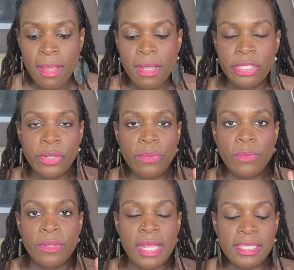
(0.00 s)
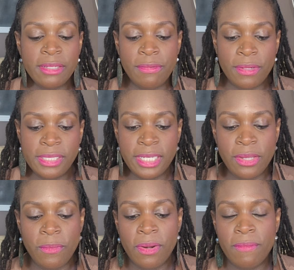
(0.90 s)
So that's the first thing
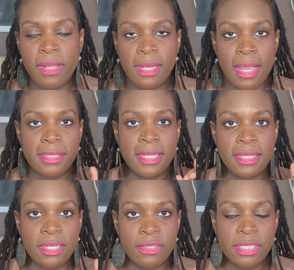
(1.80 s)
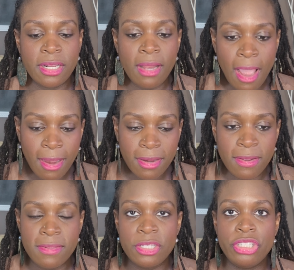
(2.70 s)
you want to realize, that there's a clock
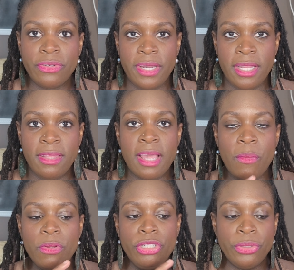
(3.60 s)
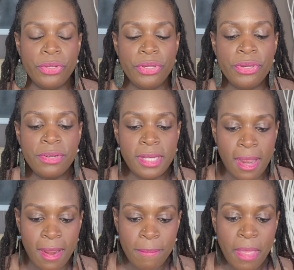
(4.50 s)
on the screen that will show you your
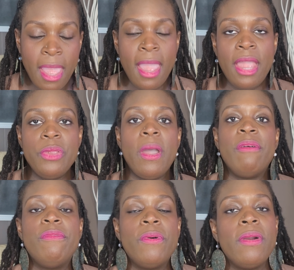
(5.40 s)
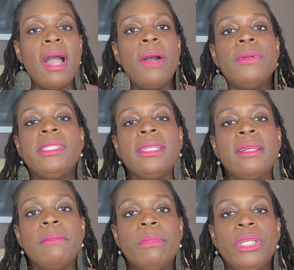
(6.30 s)
time, and you have 4 hours to
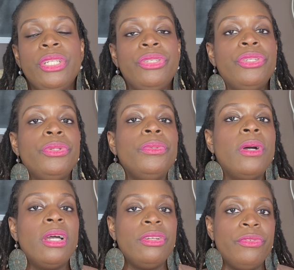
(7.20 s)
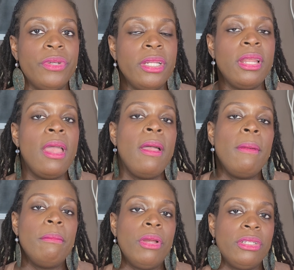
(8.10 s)
complete 200
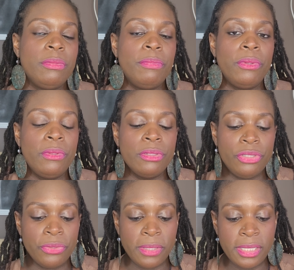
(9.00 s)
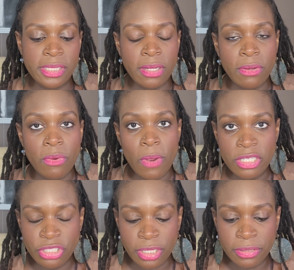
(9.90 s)
multiple choice
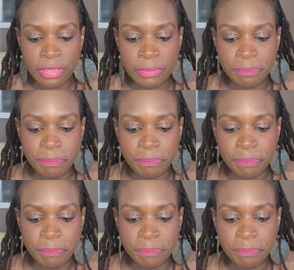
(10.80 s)
questions.